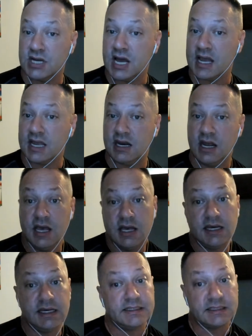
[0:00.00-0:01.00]
diet,
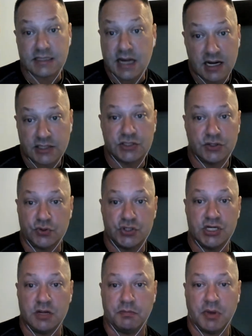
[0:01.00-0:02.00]
it's not so
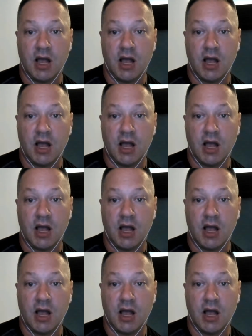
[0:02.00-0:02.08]
cheap.